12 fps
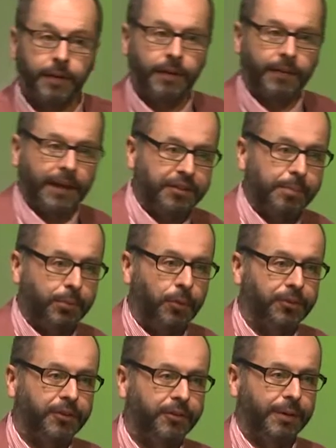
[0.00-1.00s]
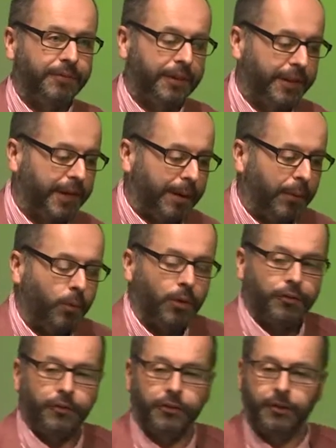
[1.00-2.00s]
That's important because we have to think about
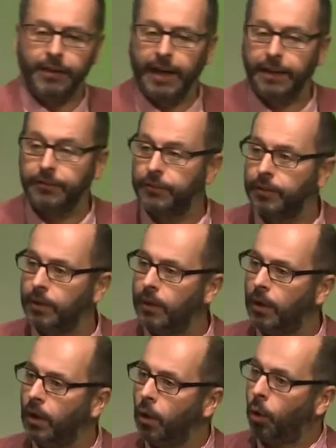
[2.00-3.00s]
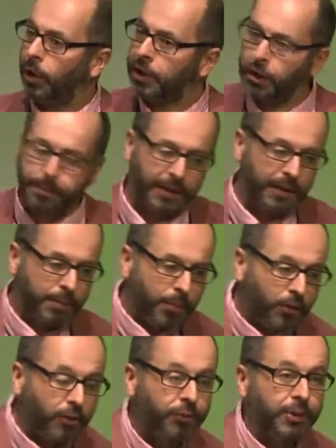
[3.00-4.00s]
what to do next. Or it could be that the
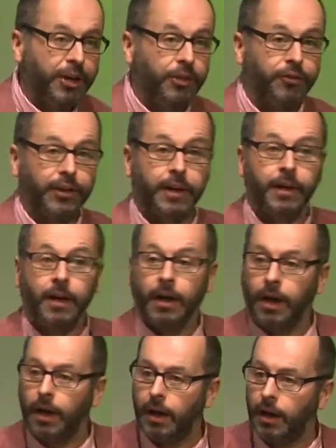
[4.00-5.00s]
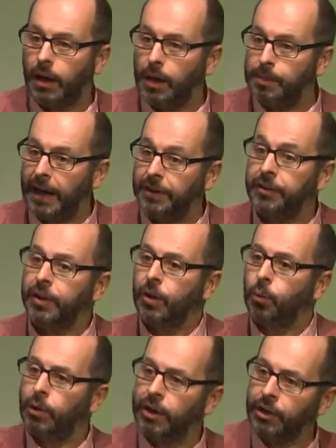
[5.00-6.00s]
models we're using are bad.
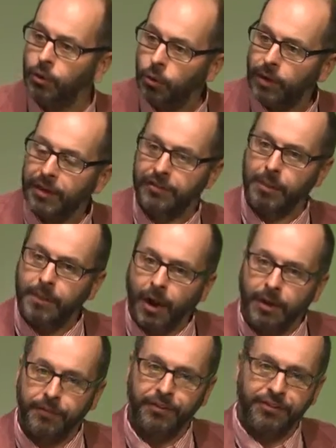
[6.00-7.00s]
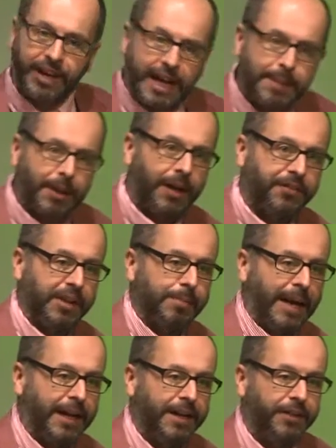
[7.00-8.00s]
We're ignoring some kind of stabilizing
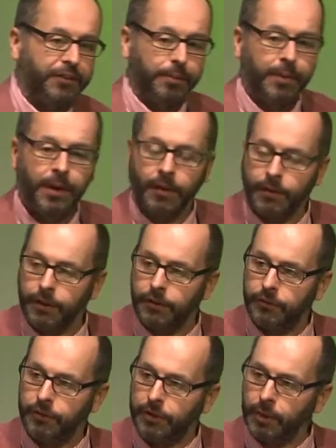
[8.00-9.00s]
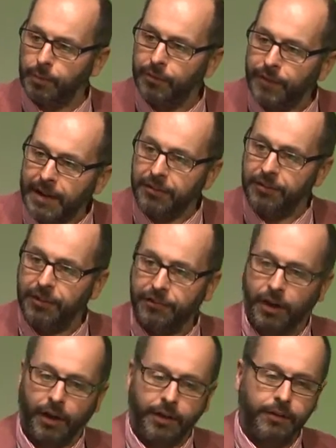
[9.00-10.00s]
mechanism that prevents this
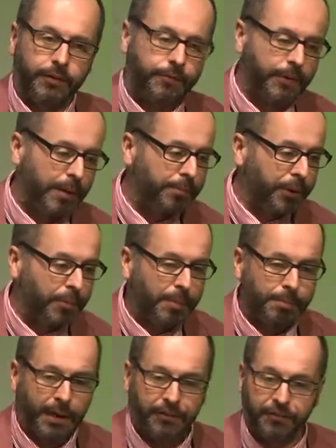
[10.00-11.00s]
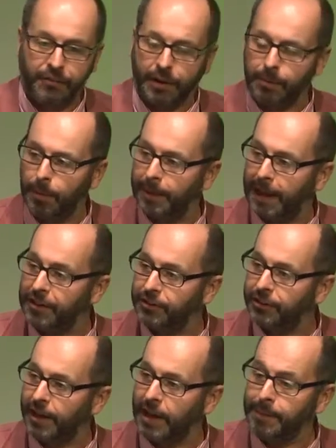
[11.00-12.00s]
kind of boom and bust population
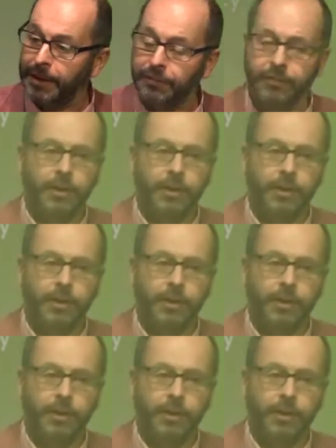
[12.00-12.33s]
dynamics.